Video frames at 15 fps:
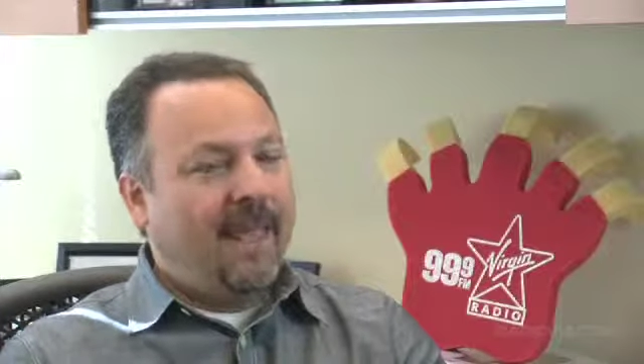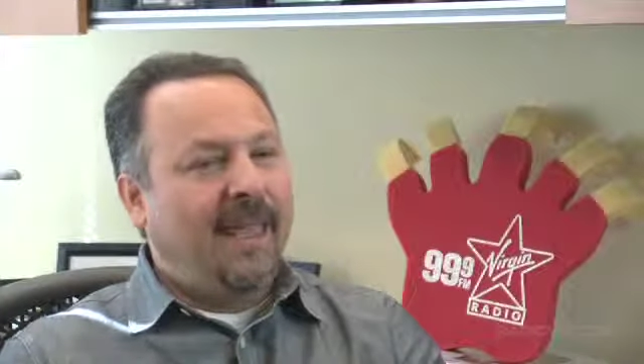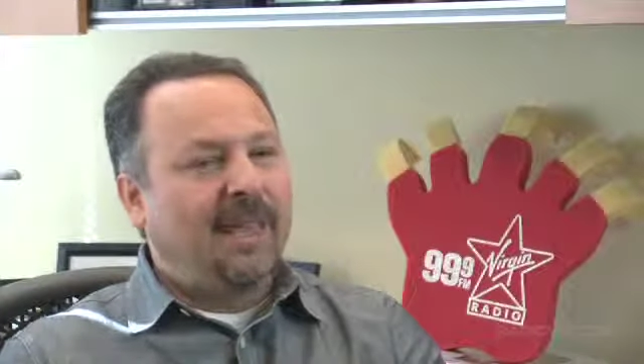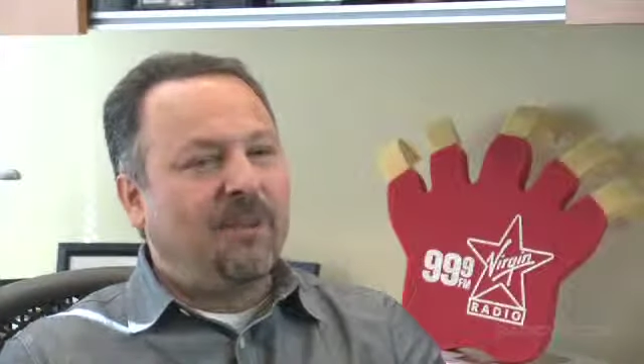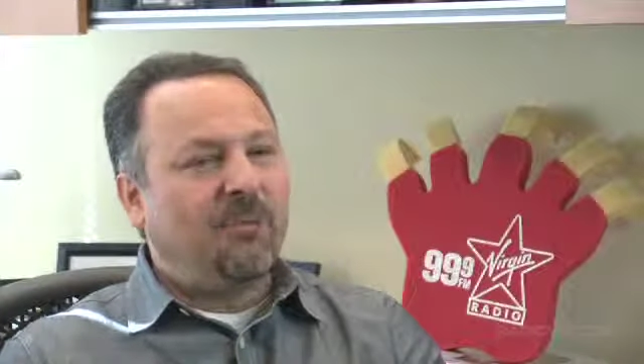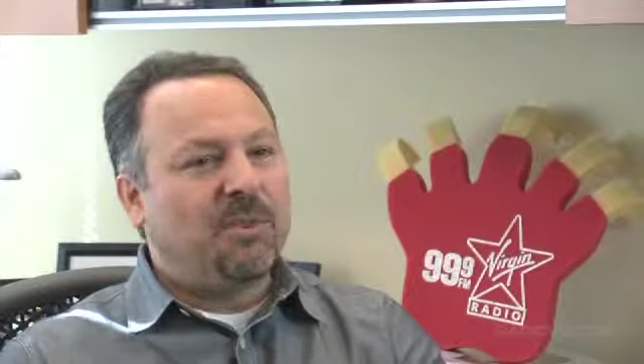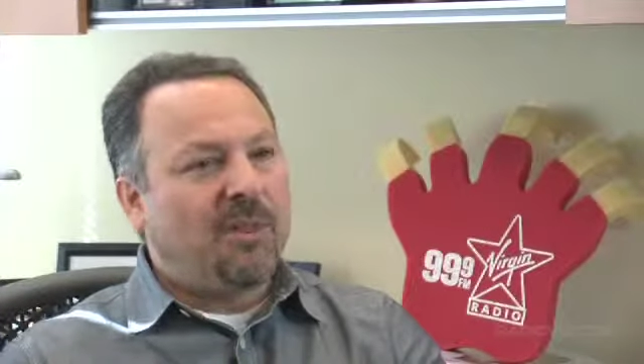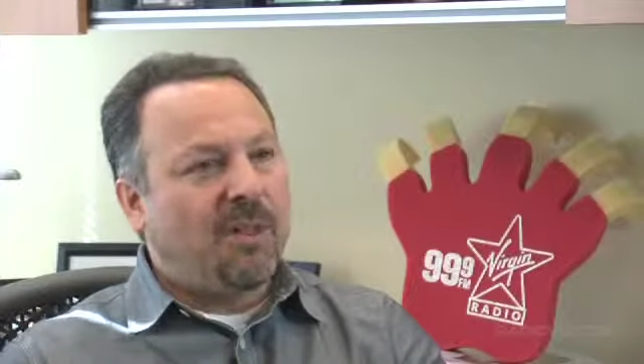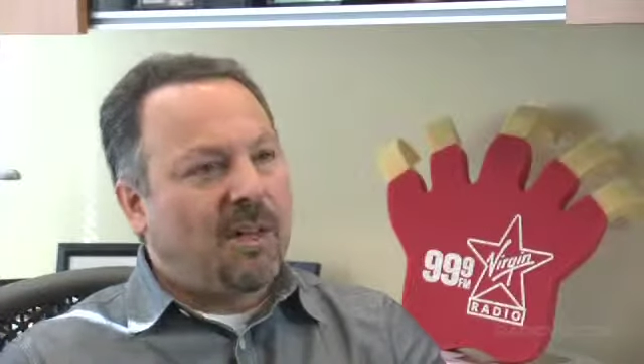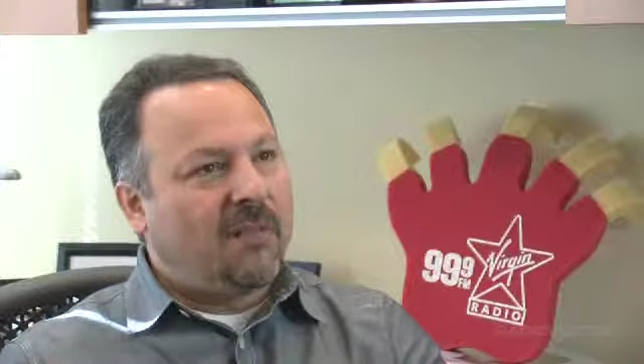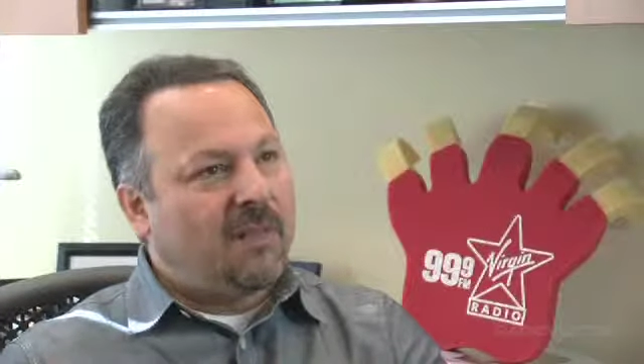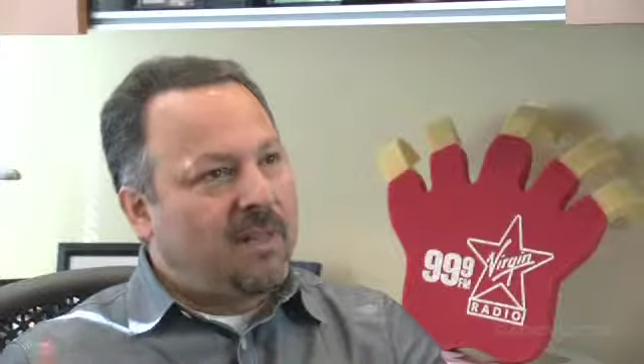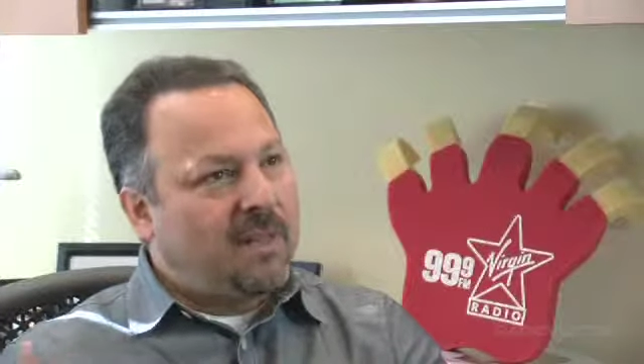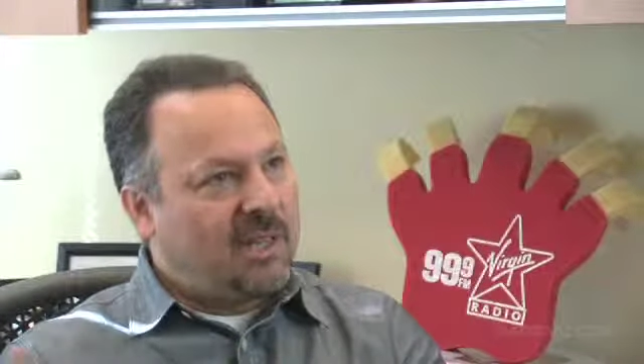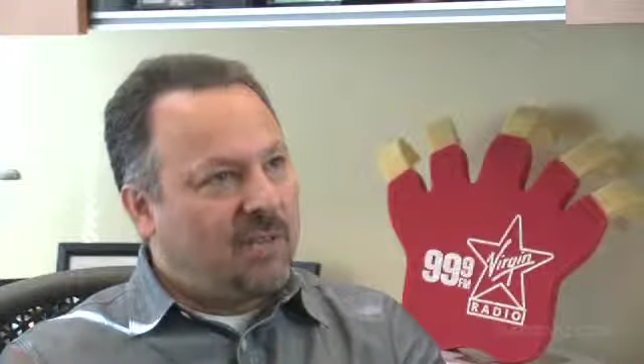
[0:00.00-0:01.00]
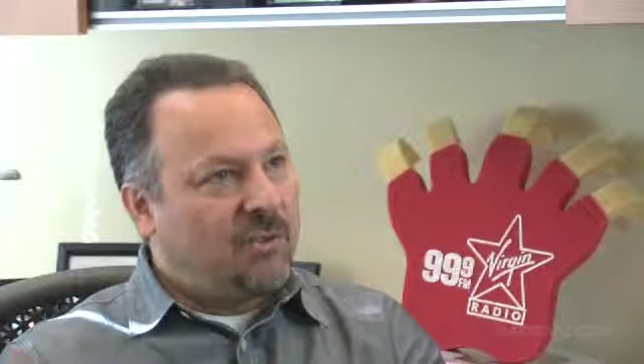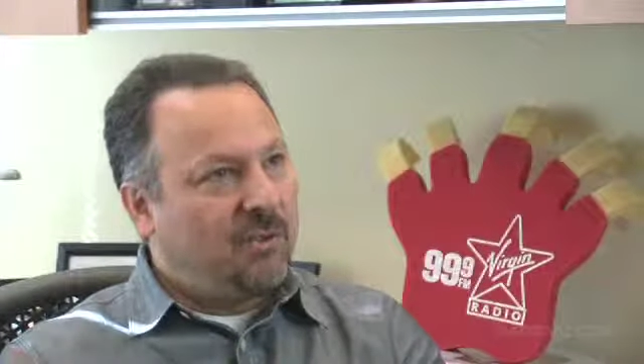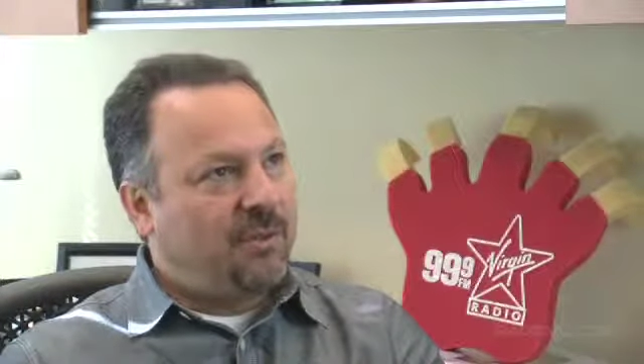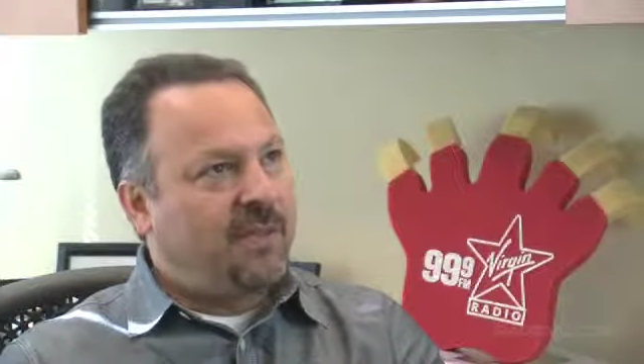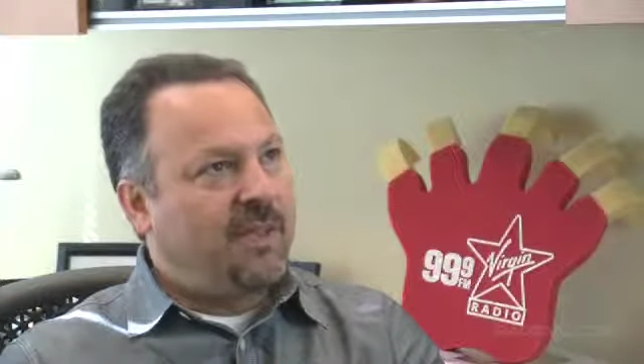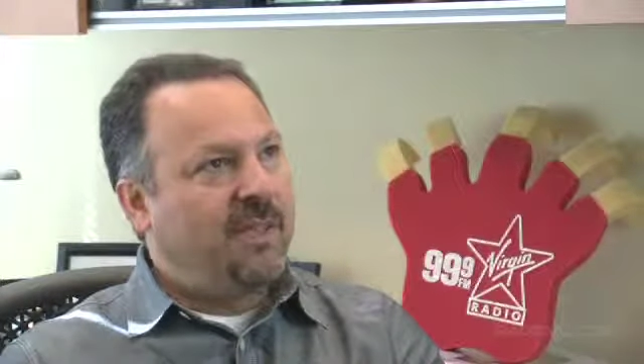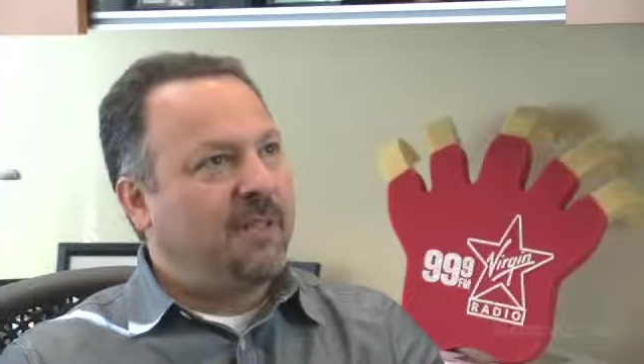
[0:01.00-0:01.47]
And it was a lot of
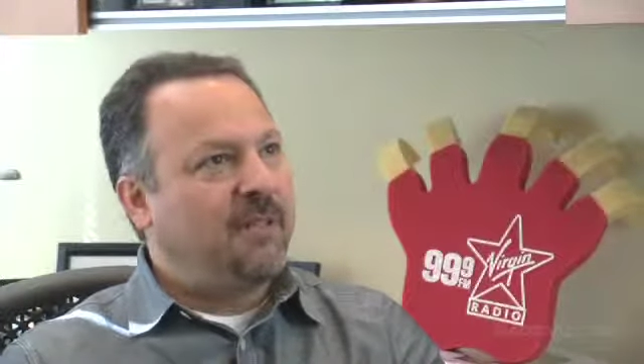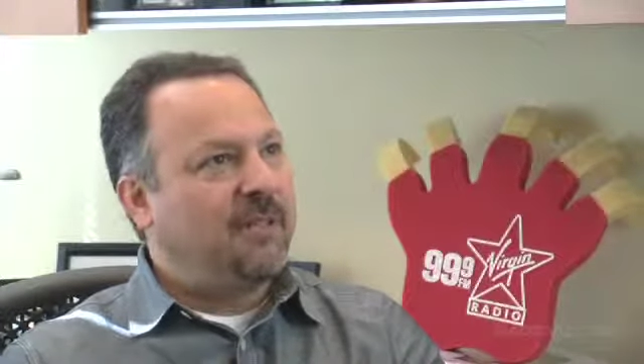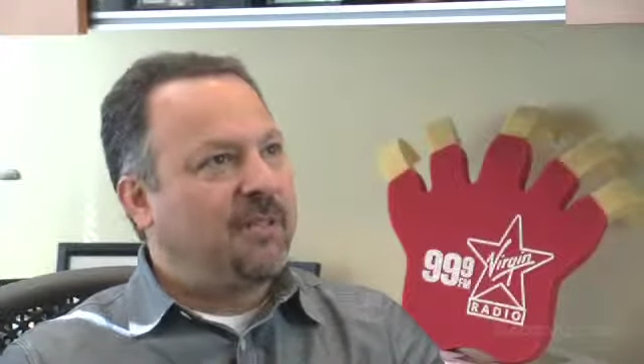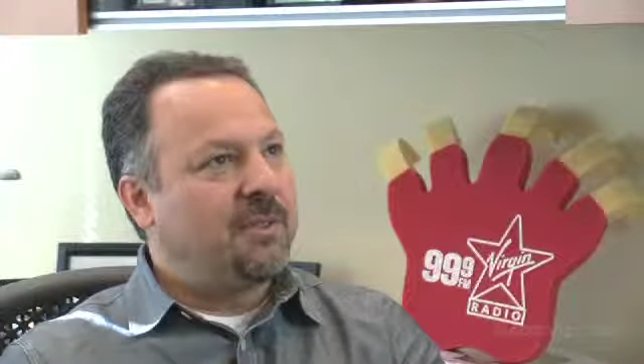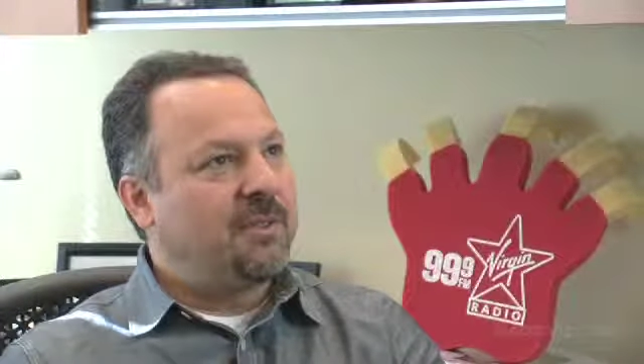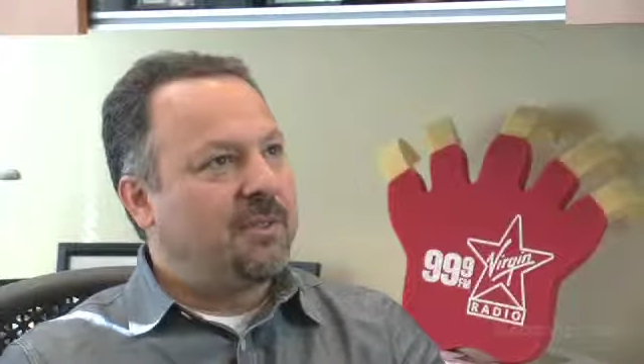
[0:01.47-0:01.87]
industrial videos